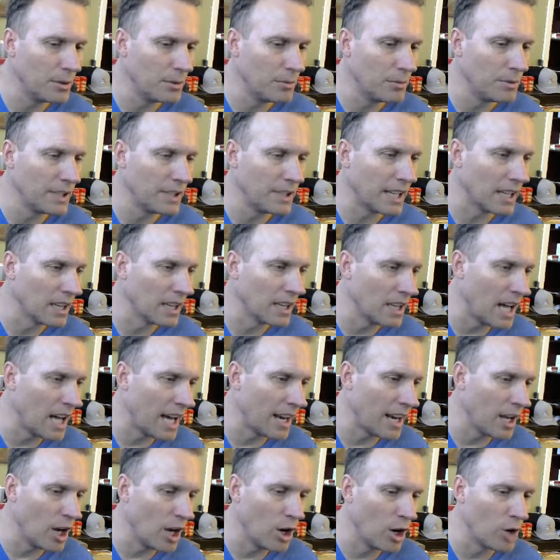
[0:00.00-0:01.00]
You got a lot
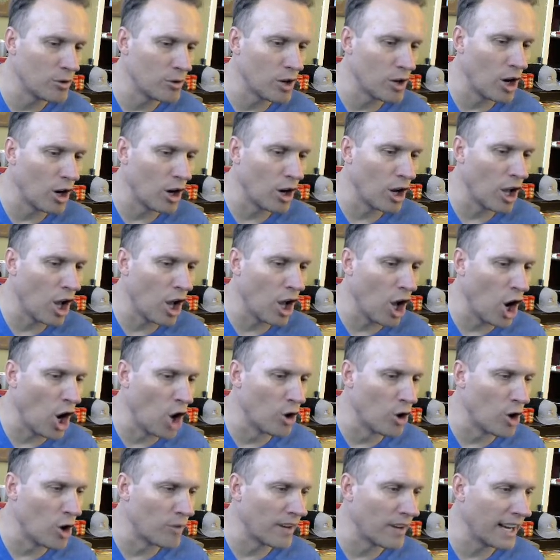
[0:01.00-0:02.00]
of
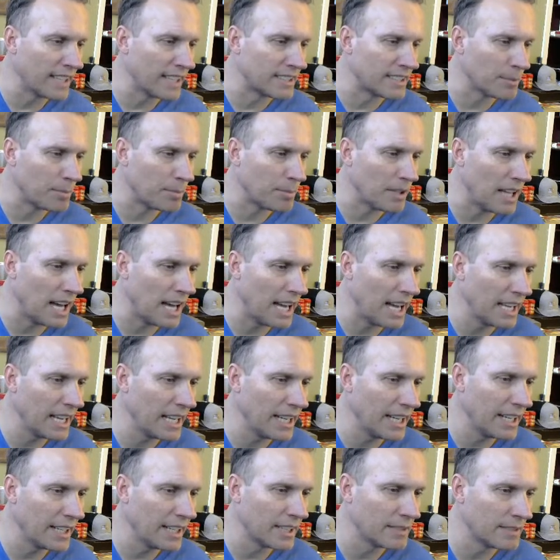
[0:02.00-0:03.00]
overhead supply
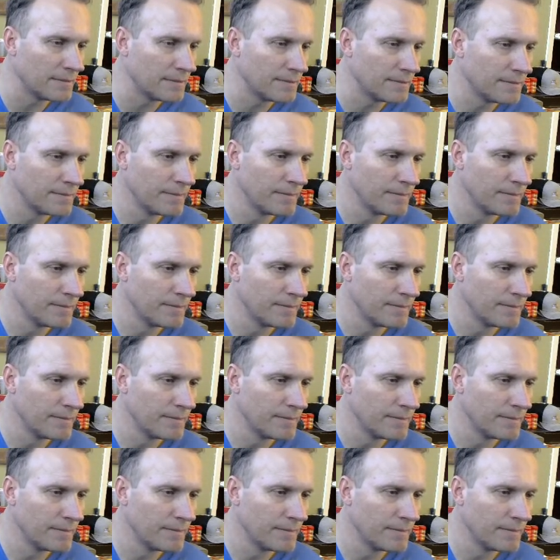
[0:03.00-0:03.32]
here.